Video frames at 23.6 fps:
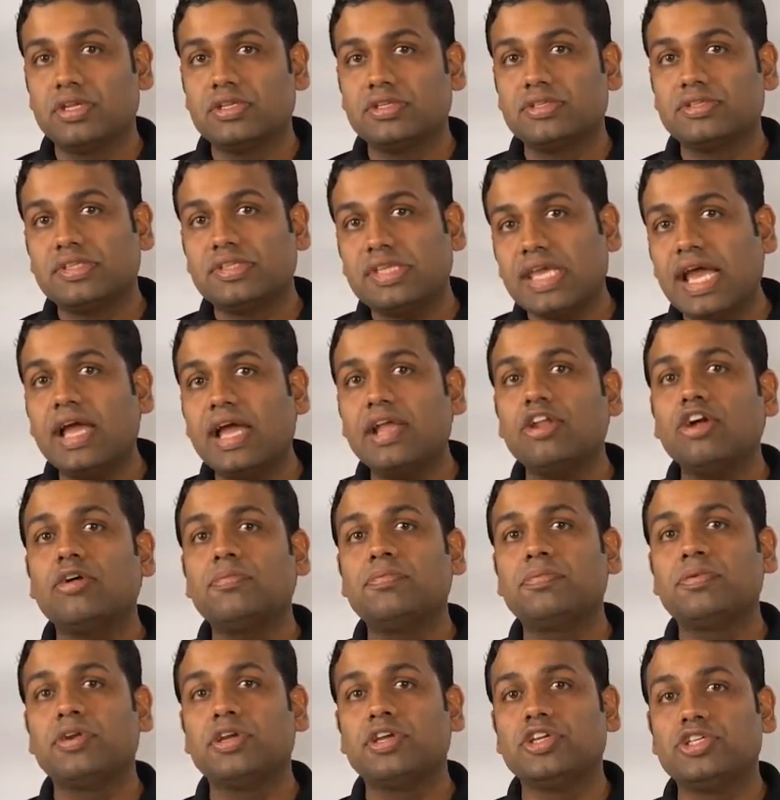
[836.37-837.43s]
Scan
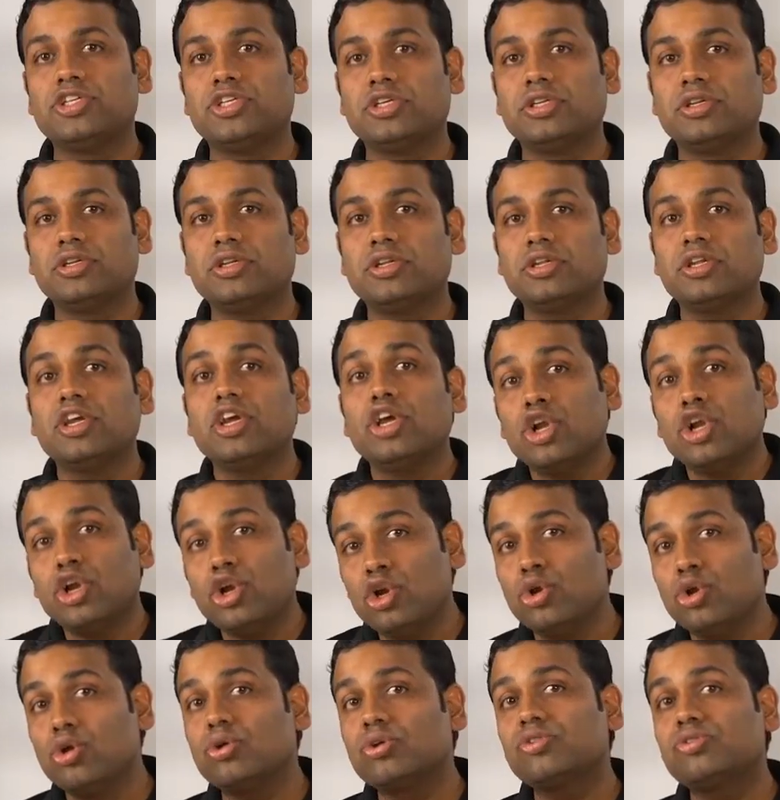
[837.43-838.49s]
operation
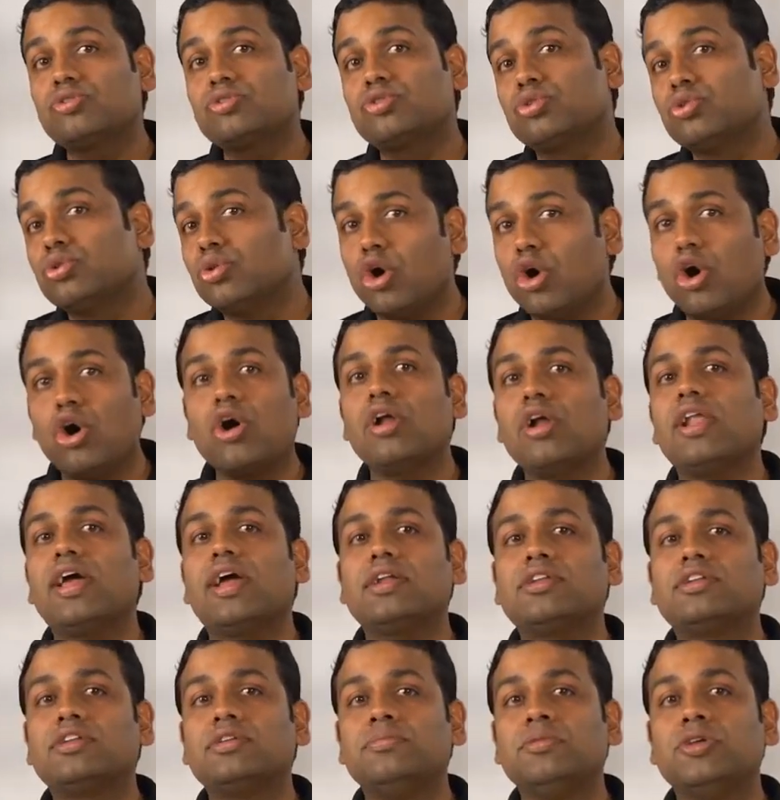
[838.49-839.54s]
looks through all
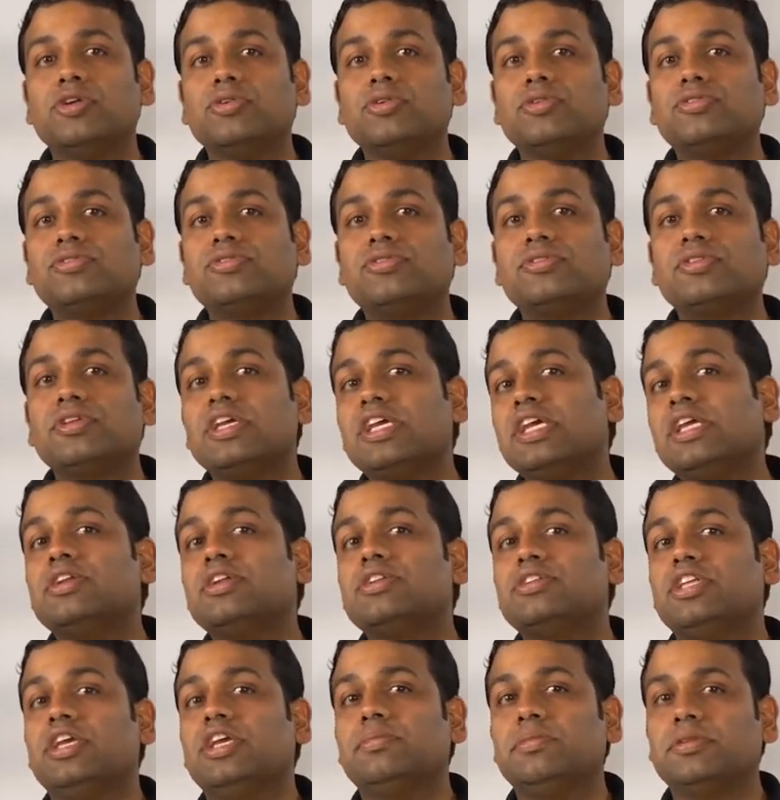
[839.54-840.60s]
attributes in
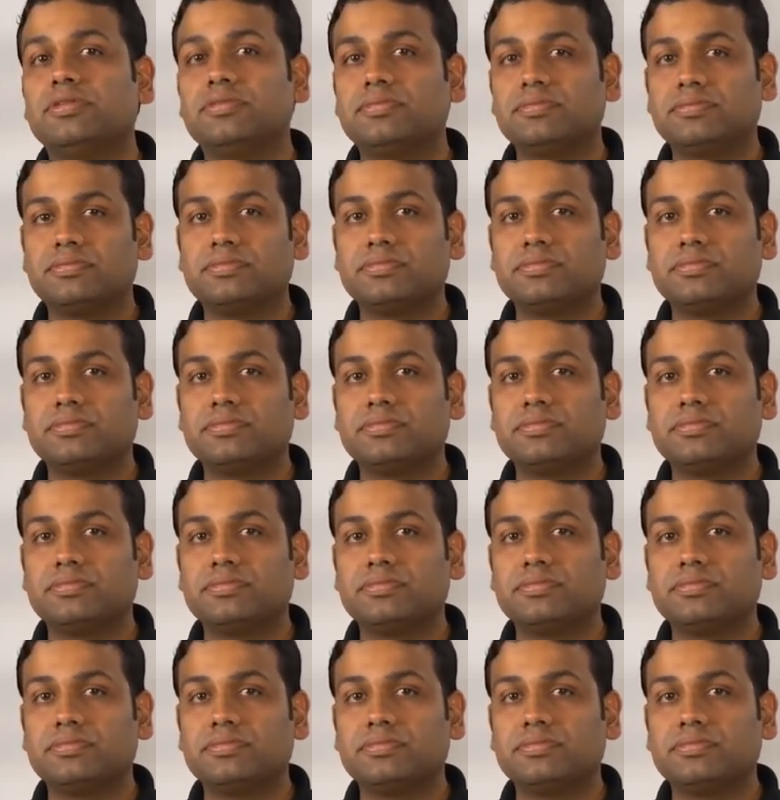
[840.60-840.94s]
a table.